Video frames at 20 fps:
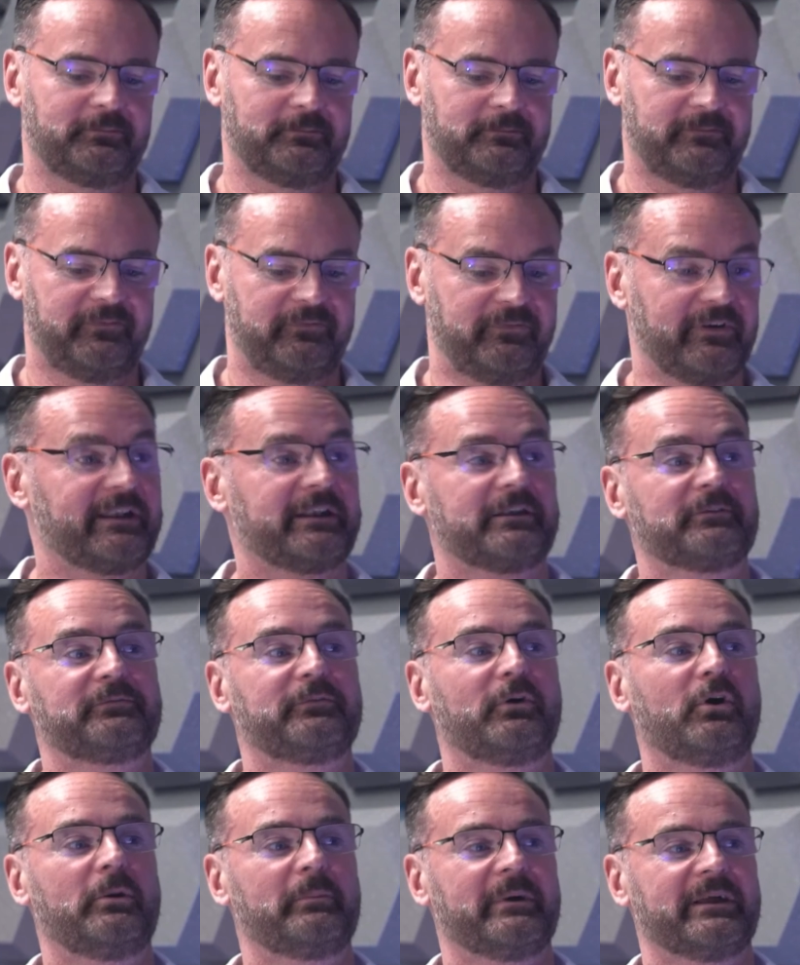filling a
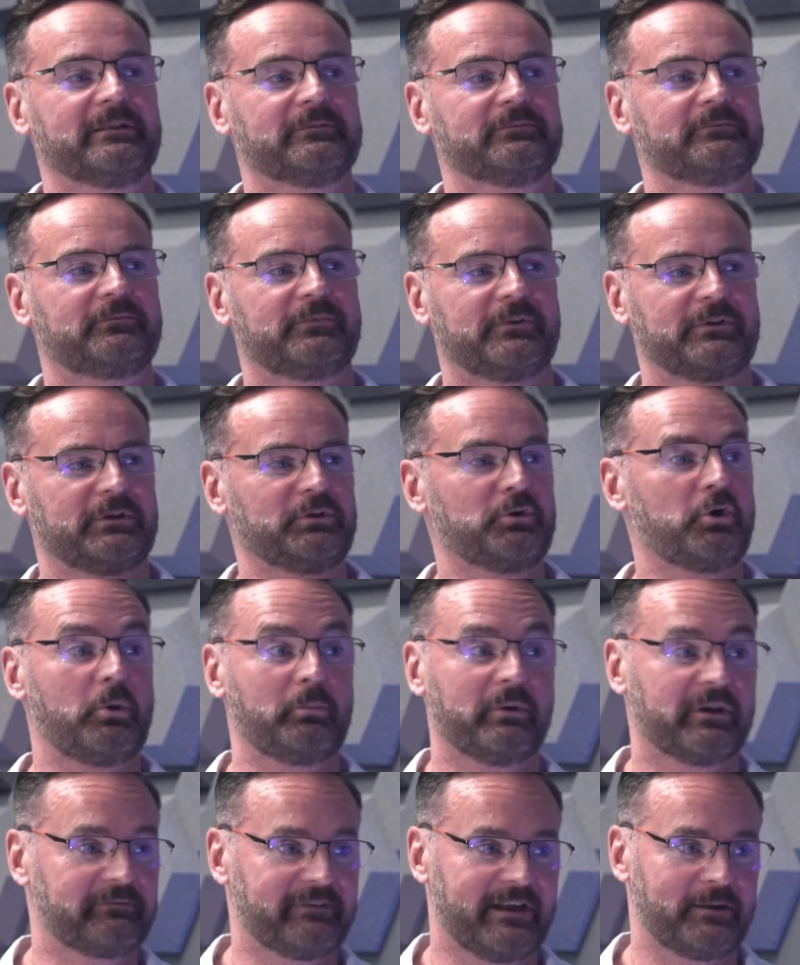form in for a
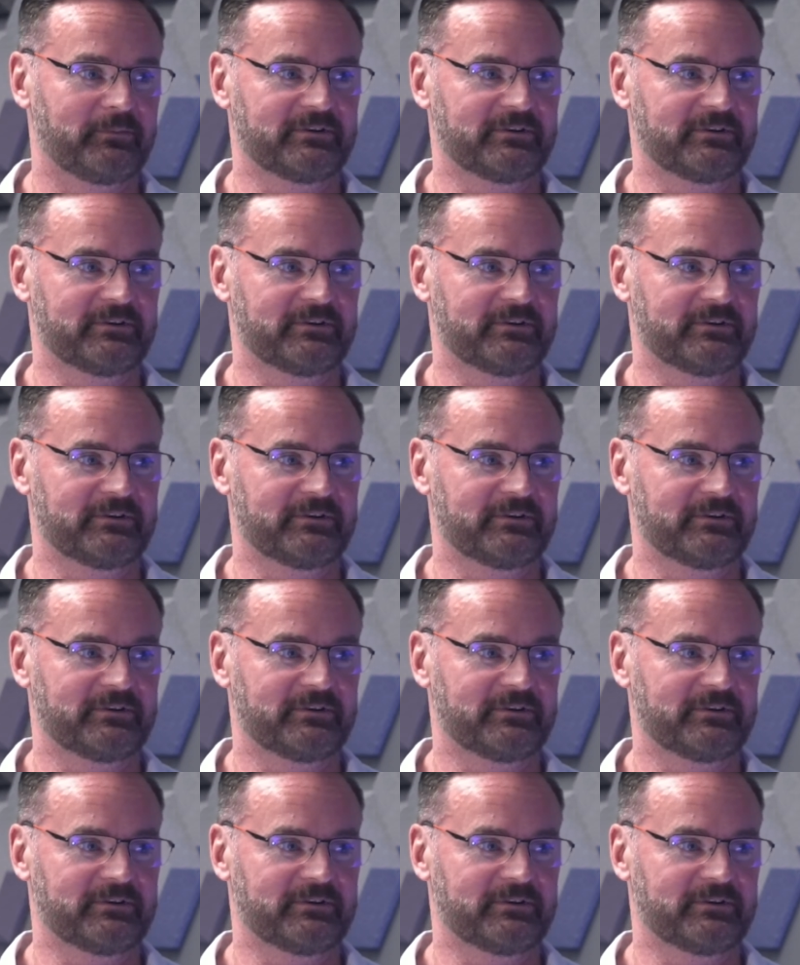normal event,